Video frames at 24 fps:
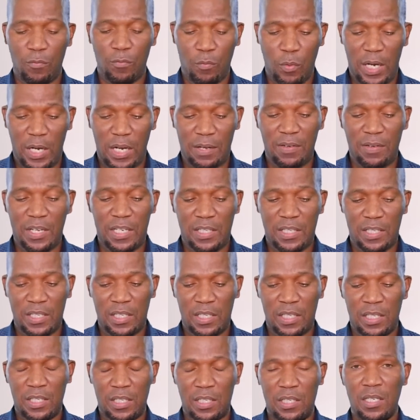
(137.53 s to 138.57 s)
Whatever it
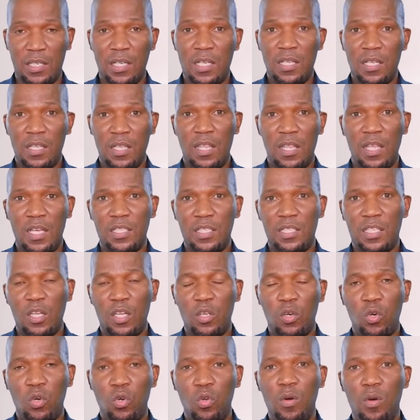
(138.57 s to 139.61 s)
is, there is a
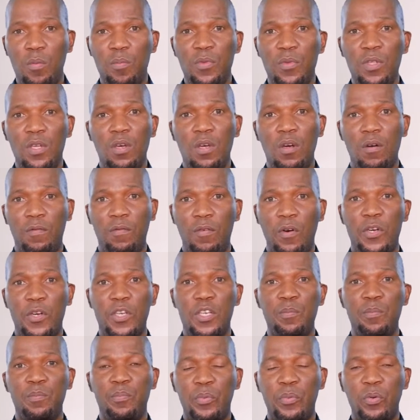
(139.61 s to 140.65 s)
room for
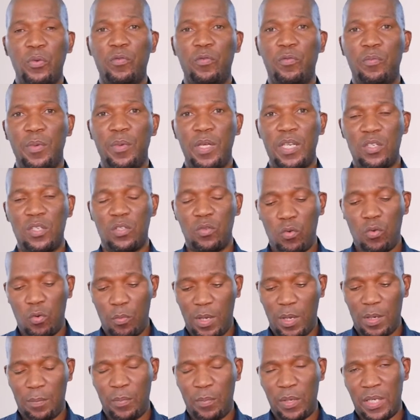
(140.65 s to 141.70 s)
improvement.
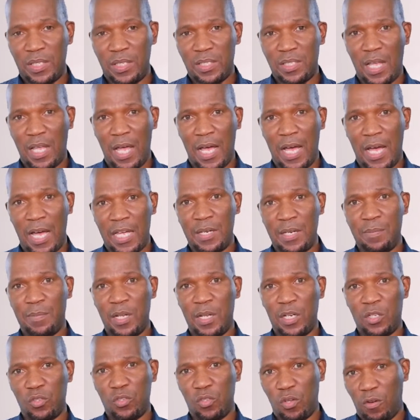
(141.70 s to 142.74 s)
Human beings are
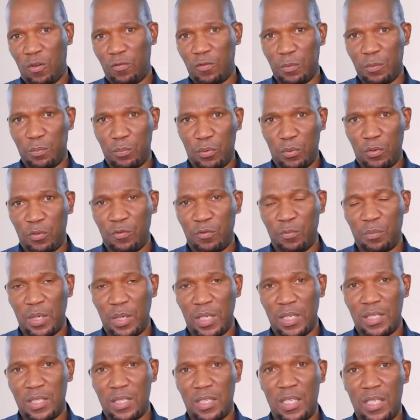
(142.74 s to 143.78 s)
animals of
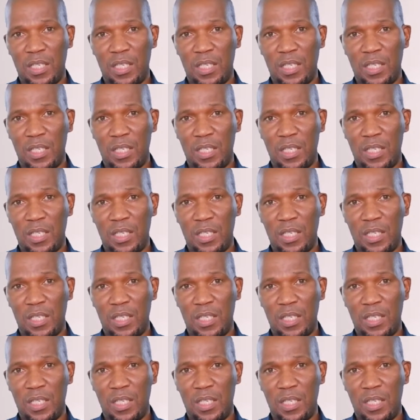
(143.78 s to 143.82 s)
improvement.